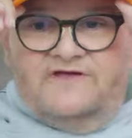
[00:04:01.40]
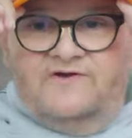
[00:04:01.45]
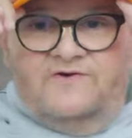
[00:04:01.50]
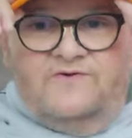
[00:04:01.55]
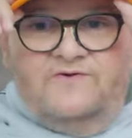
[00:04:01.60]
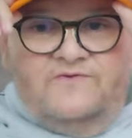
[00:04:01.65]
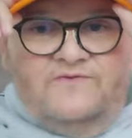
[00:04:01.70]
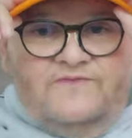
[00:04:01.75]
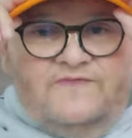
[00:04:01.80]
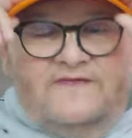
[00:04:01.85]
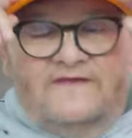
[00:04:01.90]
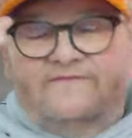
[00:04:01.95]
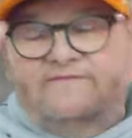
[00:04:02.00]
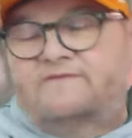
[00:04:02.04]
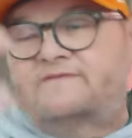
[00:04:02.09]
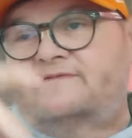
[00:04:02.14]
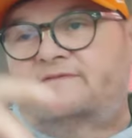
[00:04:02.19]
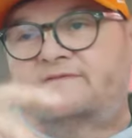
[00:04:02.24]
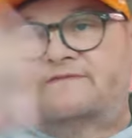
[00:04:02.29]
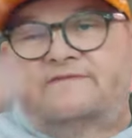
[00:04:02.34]
know that
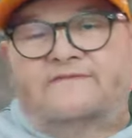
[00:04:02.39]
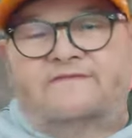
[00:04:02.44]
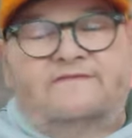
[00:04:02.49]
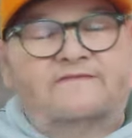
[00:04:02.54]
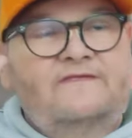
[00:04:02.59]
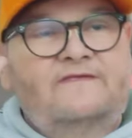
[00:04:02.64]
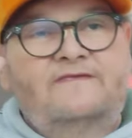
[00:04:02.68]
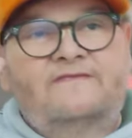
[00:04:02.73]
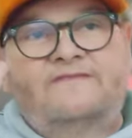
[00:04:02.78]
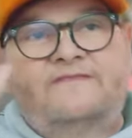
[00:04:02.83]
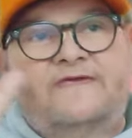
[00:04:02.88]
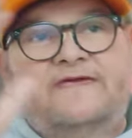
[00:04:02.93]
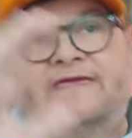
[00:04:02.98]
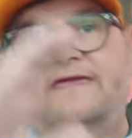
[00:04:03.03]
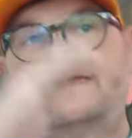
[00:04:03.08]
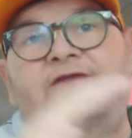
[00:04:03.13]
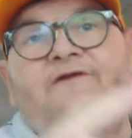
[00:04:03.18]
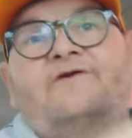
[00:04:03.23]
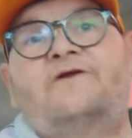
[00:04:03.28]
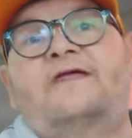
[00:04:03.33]
the
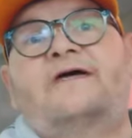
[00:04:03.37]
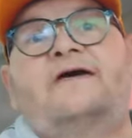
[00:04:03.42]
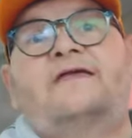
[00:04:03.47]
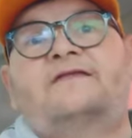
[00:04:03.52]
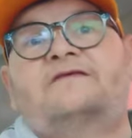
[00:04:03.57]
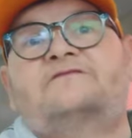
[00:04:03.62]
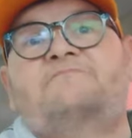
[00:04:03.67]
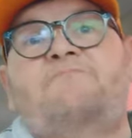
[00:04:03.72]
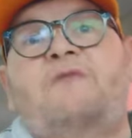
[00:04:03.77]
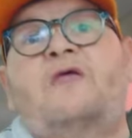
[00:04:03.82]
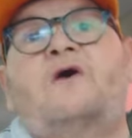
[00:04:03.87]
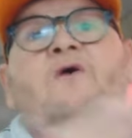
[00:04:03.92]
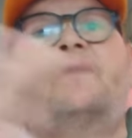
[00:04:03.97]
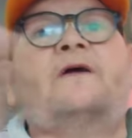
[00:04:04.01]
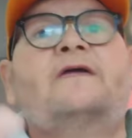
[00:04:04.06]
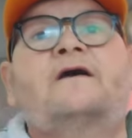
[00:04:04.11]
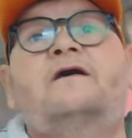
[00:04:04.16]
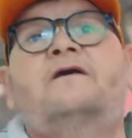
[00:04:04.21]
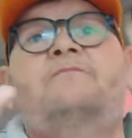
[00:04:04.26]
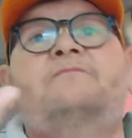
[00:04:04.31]
internet is
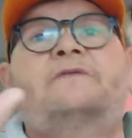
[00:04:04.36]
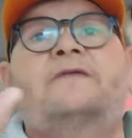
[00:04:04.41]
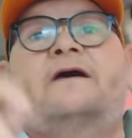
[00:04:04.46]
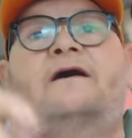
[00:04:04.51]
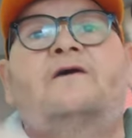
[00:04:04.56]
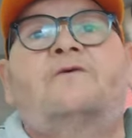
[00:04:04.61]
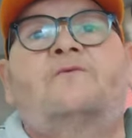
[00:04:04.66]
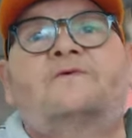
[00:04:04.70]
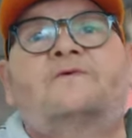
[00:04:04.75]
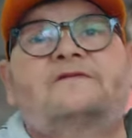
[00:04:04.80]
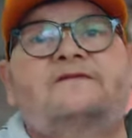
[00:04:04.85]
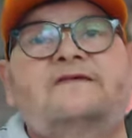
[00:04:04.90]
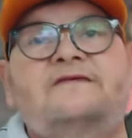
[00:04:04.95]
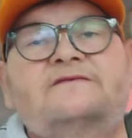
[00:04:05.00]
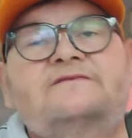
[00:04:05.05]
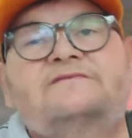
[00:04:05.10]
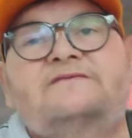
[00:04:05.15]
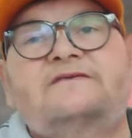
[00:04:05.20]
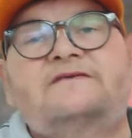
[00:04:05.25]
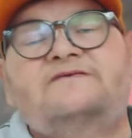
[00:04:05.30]
blowing up now with
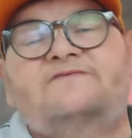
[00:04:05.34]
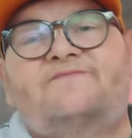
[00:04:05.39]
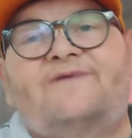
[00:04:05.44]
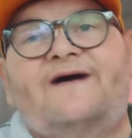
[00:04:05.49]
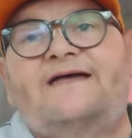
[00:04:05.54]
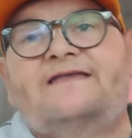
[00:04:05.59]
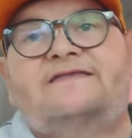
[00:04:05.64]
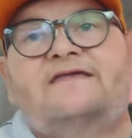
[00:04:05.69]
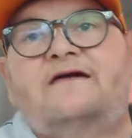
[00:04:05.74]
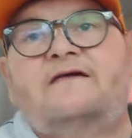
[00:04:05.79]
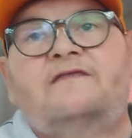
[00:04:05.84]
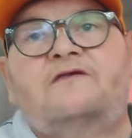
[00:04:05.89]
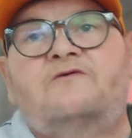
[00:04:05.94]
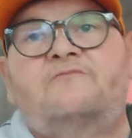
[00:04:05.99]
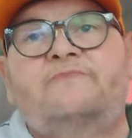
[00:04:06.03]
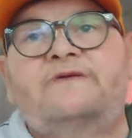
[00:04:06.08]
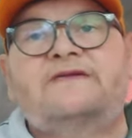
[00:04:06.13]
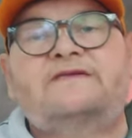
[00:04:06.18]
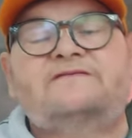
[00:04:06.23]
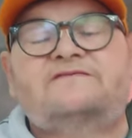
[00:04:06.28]
Tennessee's
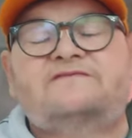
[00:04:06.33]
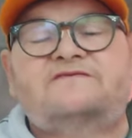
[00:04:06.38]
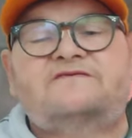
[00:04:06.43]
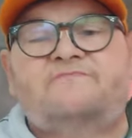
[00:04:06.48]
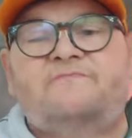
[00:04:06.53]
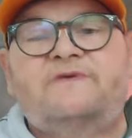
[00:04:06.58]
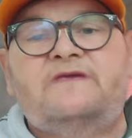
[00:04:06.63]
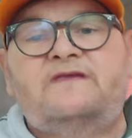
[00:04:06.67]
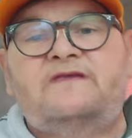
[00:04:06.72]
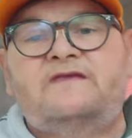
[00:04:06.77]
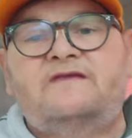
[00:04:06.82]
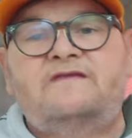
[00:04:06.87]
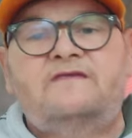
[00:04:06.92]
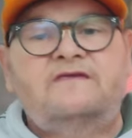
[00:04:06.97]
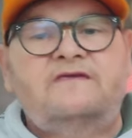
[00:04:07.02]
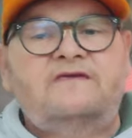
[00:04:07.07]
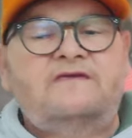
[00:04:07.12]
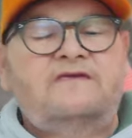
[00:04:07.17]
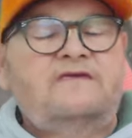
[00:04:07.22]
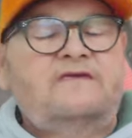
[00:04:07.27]
Vitello being suspended.
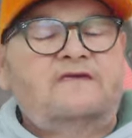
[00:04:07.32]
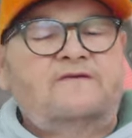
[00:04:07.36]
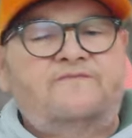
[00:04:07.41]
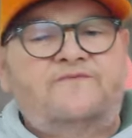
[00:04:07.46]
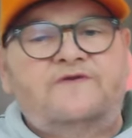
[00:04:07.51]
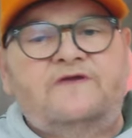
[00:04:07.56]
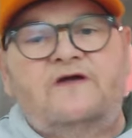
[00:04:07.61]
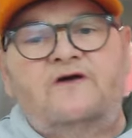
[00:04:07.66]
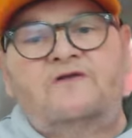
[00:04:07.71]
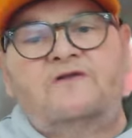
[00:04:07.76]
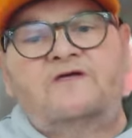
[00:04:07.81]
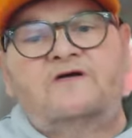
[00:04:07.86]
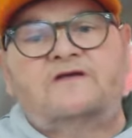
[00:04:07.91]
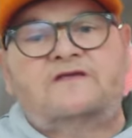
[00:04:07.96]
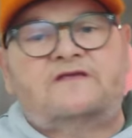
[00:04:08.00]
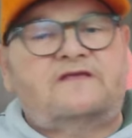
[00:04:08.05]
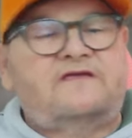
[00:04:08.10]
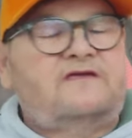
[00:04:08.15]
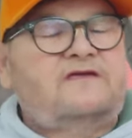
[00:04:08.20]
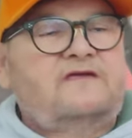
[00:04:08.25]
If you go
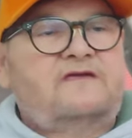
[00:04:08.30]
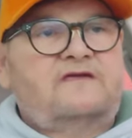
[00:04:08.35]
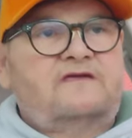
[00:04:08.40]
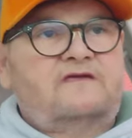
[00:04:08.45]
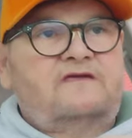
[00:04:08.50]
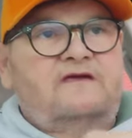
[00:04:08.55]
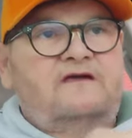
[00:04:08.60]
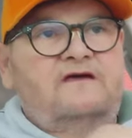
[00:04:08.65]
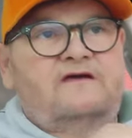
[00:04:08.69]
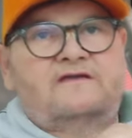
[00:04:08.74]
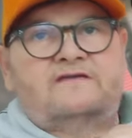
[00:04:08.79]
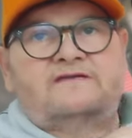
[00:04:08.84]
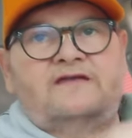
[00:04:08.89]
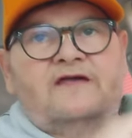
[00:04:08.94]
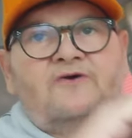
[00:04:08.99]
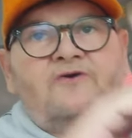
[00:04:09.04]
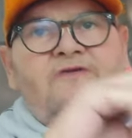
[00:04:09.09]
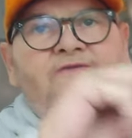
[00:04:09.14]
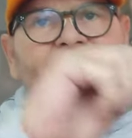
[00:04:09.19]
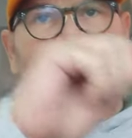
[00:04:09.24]
look, uh, uh,
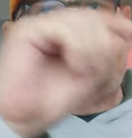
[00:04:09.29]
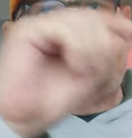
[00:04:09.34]
Tony